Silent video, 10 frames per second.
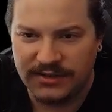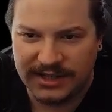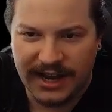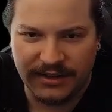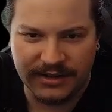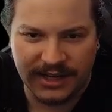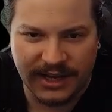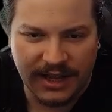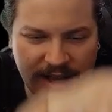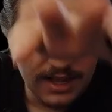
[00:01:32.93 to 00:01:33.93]
Do you see how there's
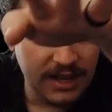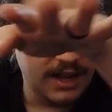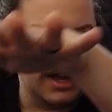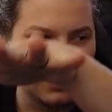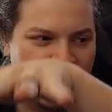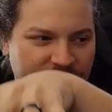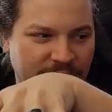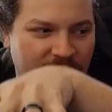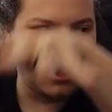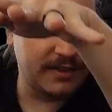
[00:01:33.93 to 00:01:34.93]
like a
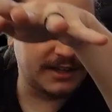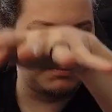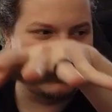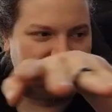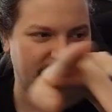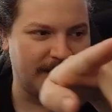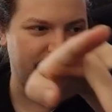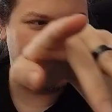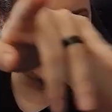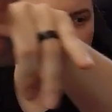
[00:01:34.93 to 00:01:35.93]
level that's built
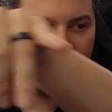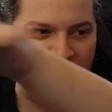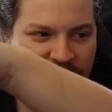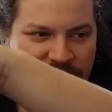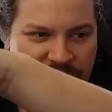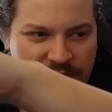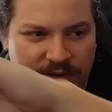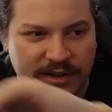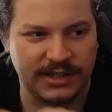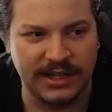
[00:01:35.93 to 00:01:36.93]
up that's flat just
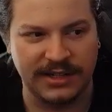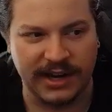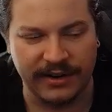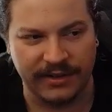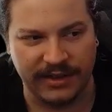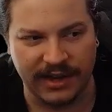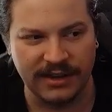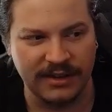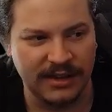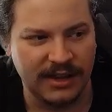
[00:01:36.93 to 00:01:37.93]
across the entire
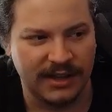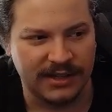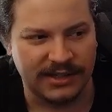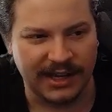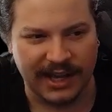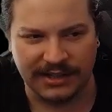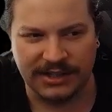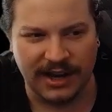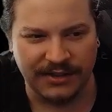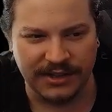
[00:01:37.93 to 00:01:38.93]
thing? It's like
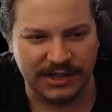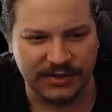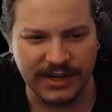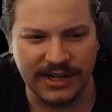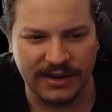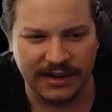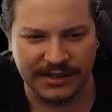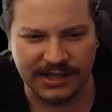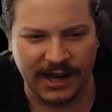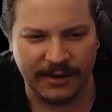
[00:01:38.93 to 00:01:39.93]
it's on the street,
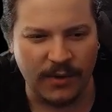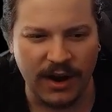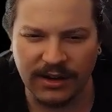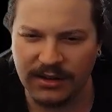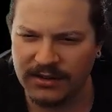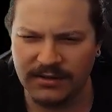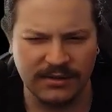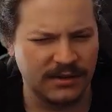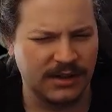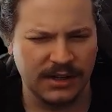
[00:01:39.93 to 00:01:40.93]
on the sidewalk.
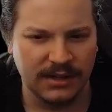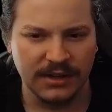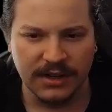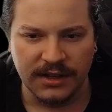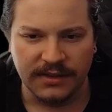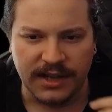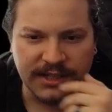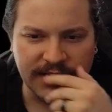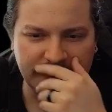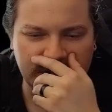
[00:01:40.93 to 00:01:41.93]

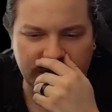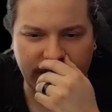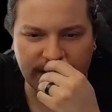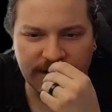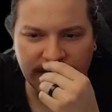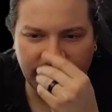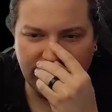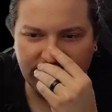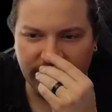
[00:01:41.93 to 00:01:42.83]
That seems strange to me.